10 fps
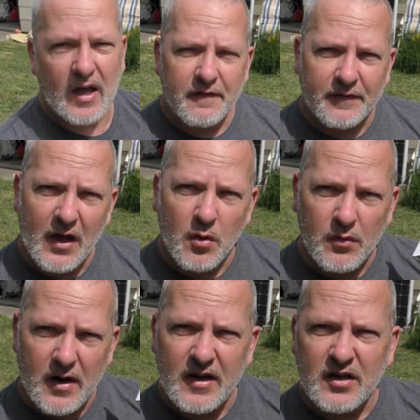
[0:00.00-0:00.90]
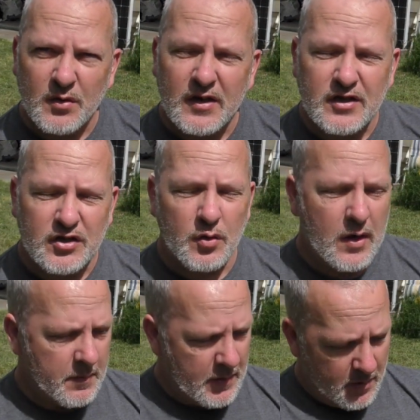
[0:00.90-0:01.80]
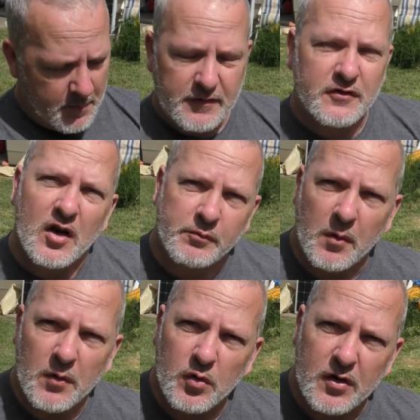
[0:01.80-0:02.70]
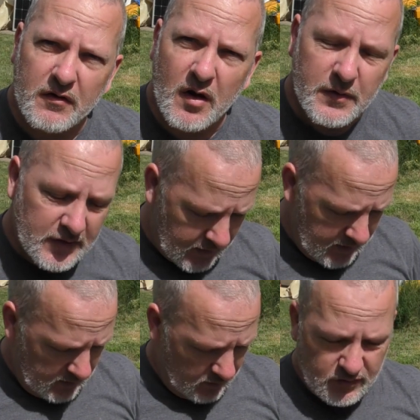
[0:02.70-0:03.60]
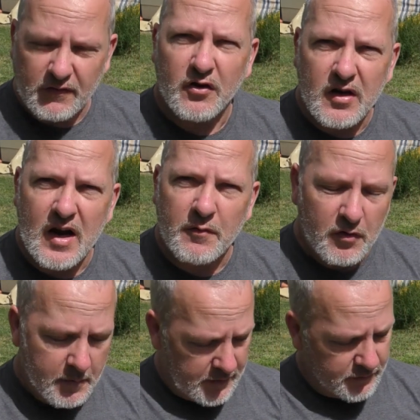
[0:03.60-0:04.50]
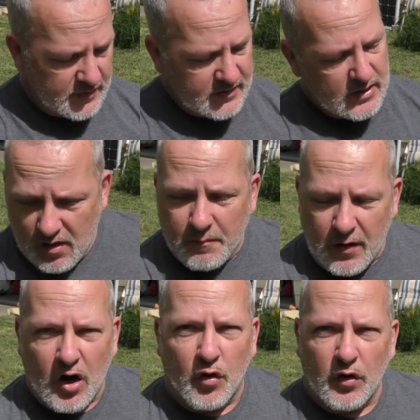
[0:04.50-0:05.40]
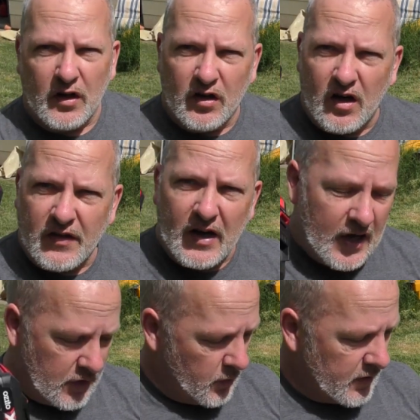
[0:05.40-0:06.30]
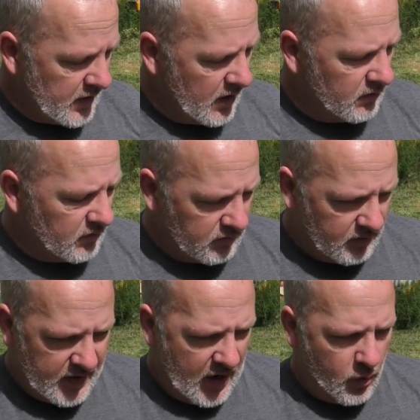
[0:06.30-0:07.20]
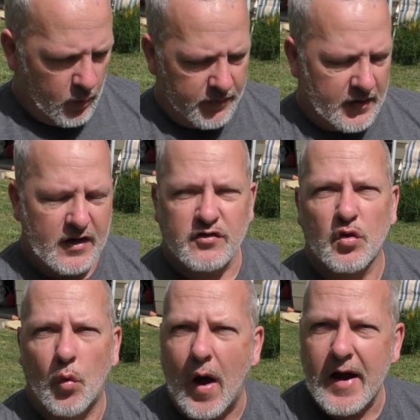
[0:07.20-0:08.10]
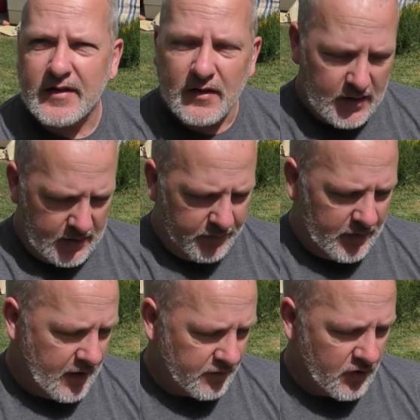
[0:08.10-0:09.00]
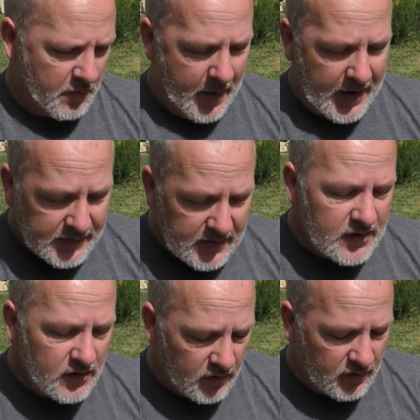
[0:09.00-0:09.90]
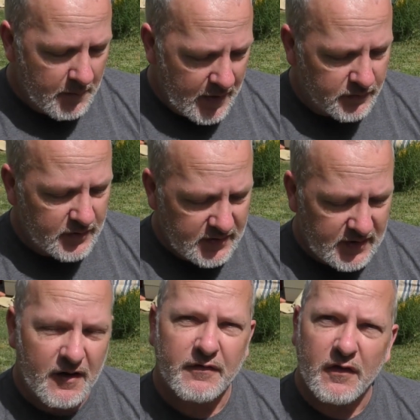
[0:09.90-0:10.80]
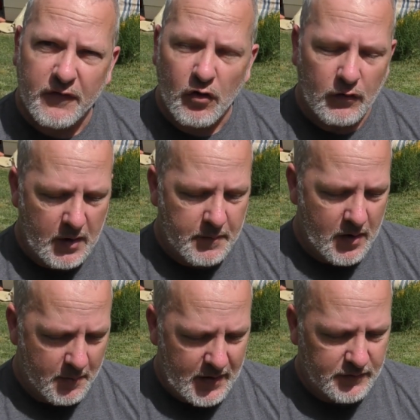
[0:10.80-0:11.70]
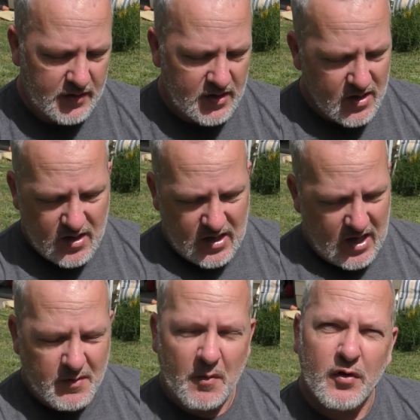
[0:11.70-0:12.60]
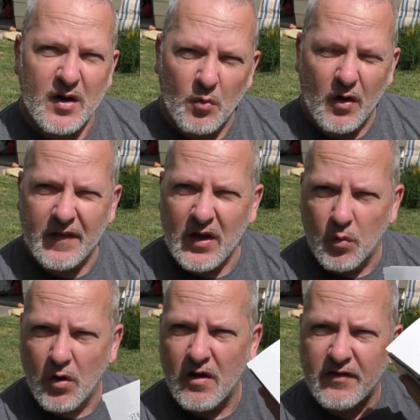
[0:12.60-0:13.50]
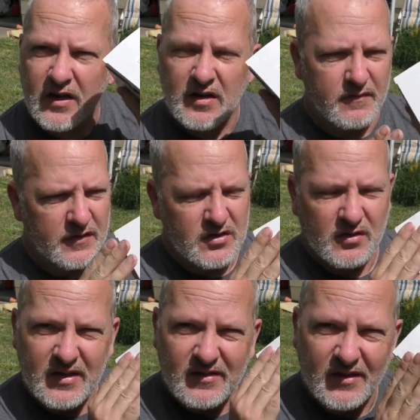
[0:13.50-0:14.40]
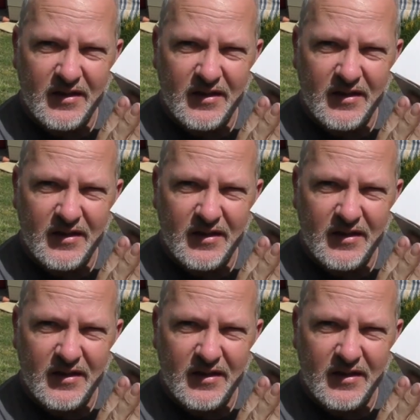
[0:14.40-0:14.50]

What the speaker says: If they were only doing a 2 amp hour battery, I probably wouldn't have grabbed this kit because I've got a number of batteries, but I really like the large ones. I'll go with the extra weight for the extra capacity on the battery. So for a 4 amp hour battery, I'll put up what they're worth individually.